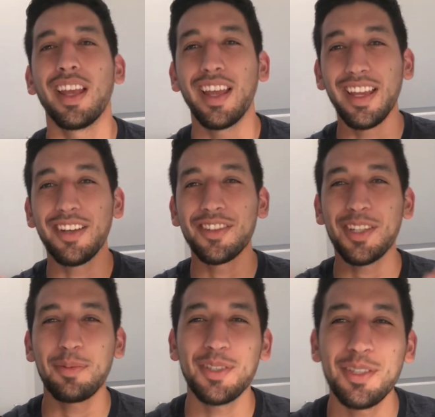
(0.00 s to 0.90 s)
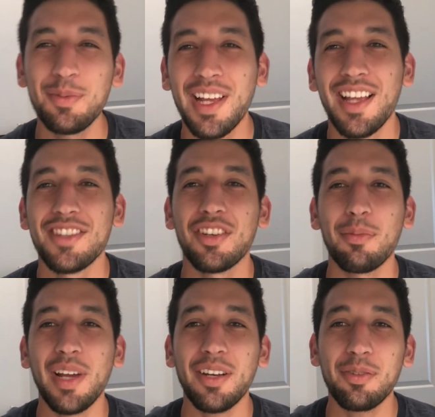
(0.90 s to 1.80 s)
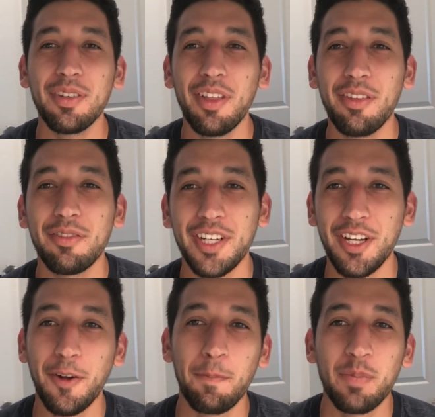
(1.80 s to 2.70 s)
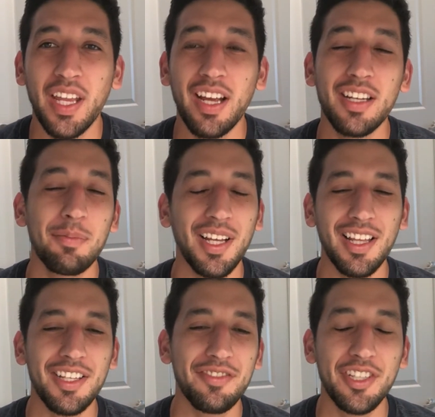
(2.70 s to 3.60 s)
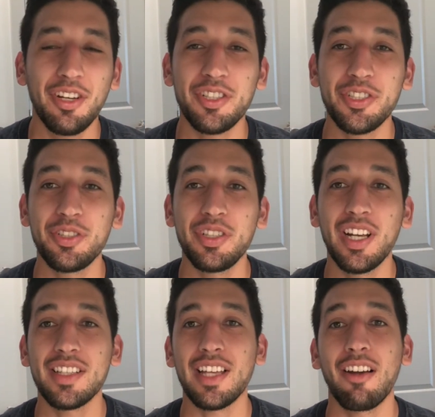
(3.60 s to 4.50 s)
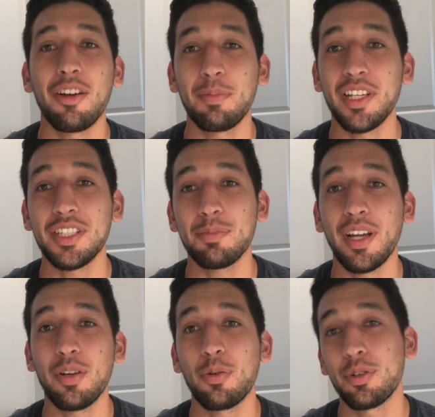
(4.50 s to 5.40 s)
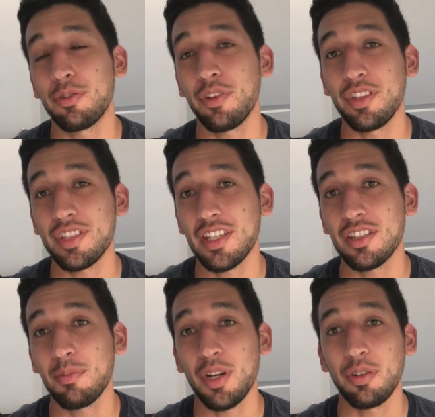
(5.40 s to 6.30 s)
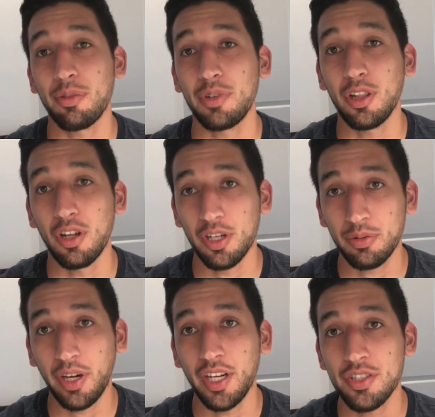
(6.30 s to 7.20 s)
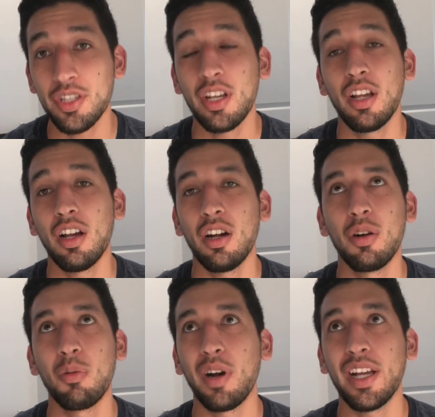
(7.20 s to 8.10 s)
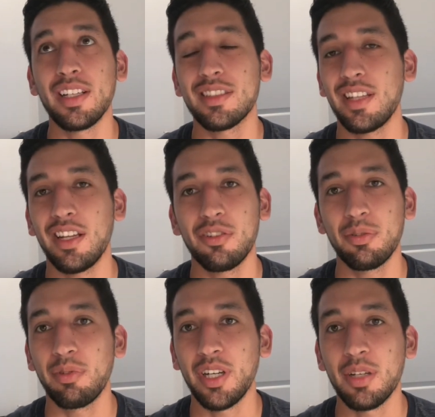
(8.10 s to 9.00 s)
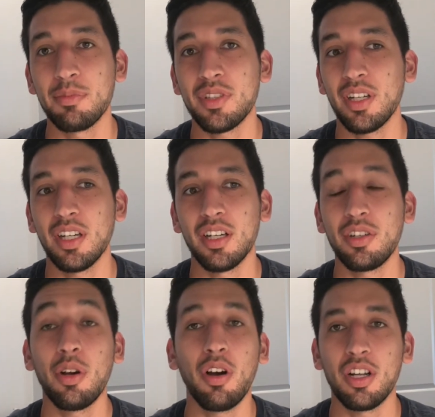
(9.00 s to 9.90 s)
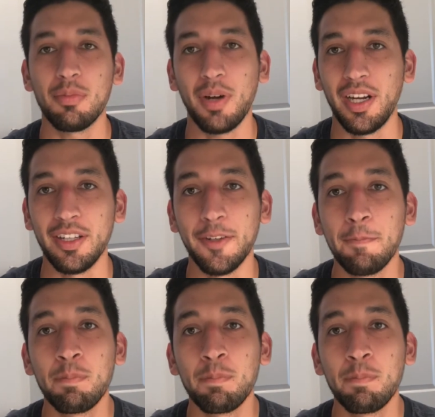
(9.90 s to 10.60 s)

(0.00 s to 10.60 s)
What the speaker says: Hey, what's up YouTube? So I'm back with another video, and in my last video I showed you guys how I placed my order for the Tesla Model 3 long range, white standard rims, no autopilot.